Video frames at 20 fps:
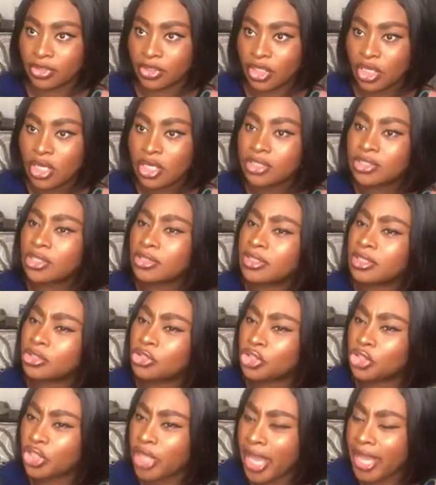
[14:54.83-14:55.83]
So the
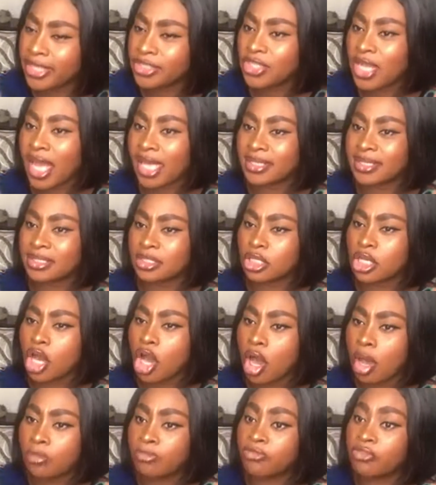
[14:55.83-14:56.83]
change has to
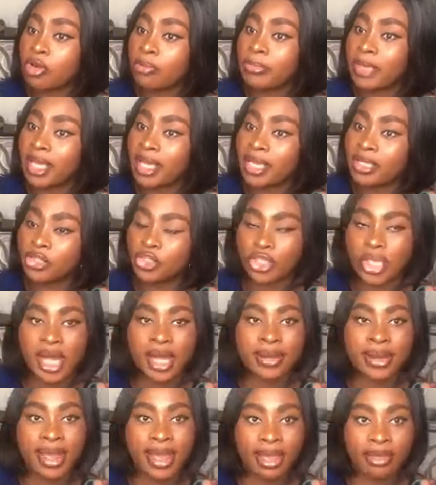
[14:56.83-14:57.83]
come from each and
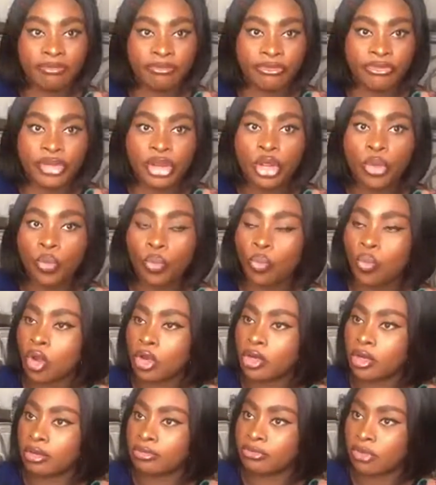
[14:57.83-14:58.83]
every one
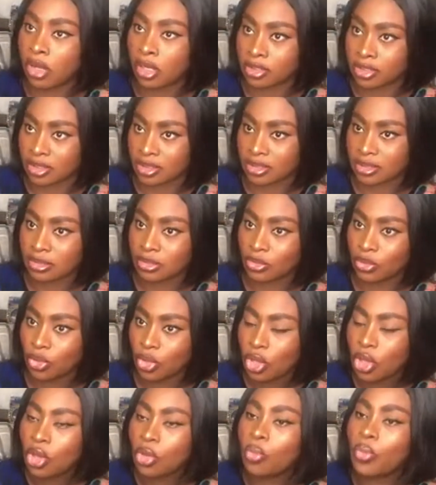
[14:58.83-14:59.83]
of us.
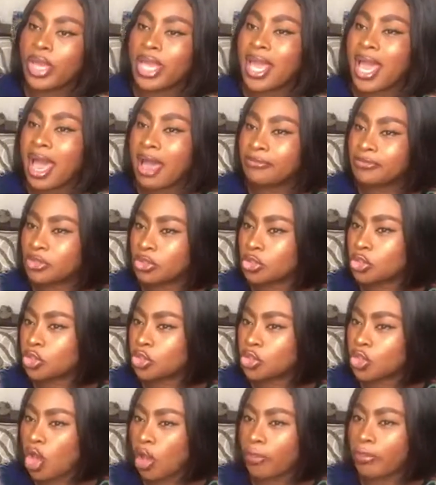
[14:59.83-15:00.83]
We have to
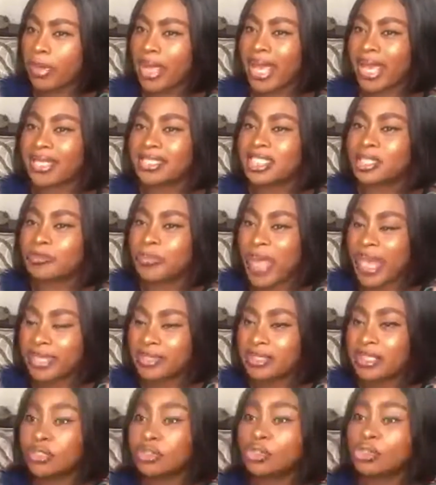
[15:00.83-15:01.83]
stop
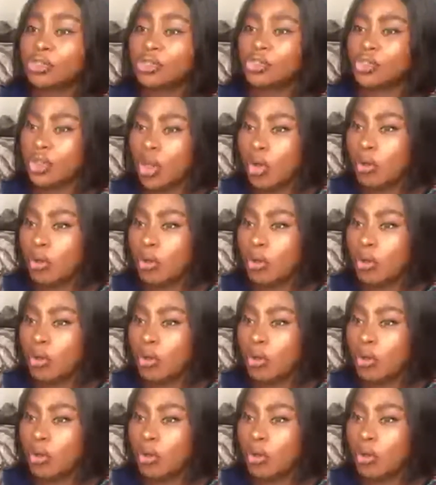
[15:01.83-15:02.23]
expecting so